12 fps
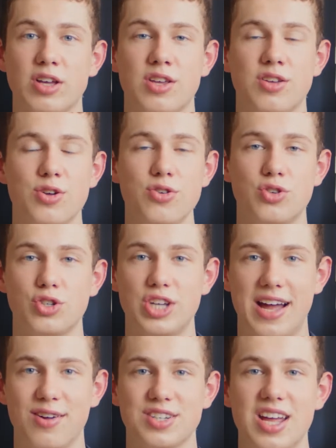a huge
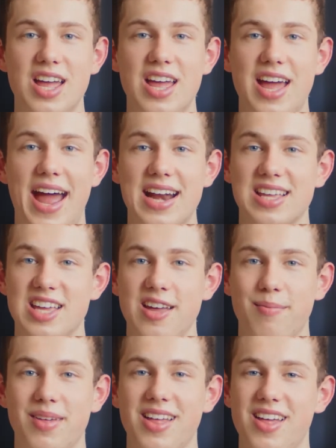shout at
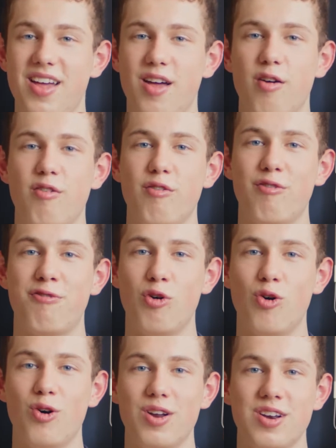him
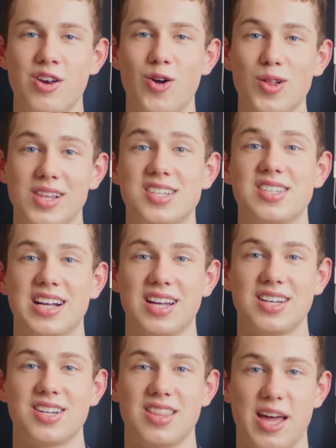for not listening
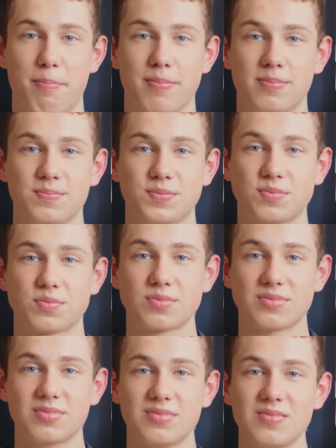to them.
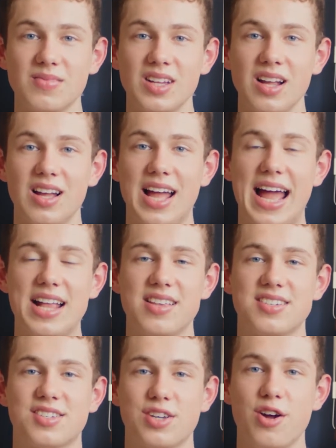
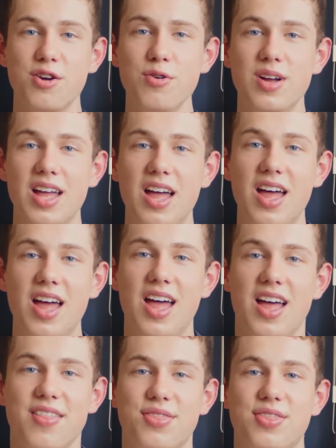And so
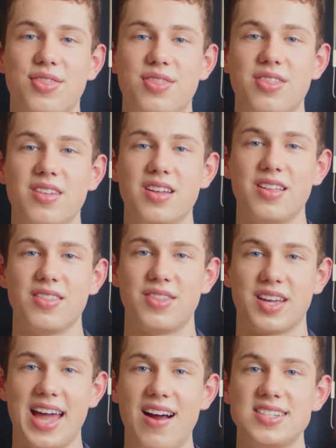
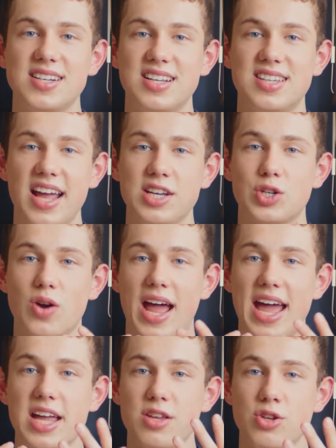the character needs to enter
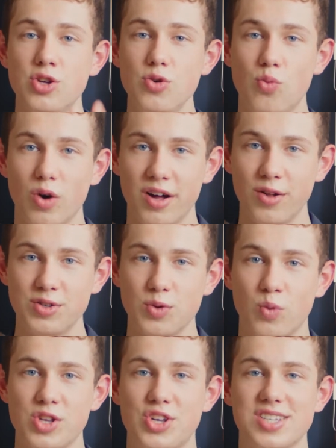a new world,
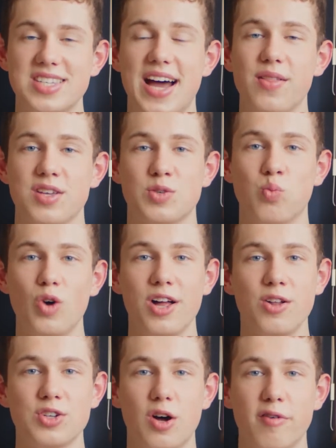which is now this
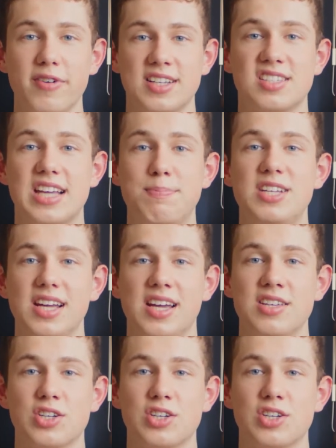world of accepting his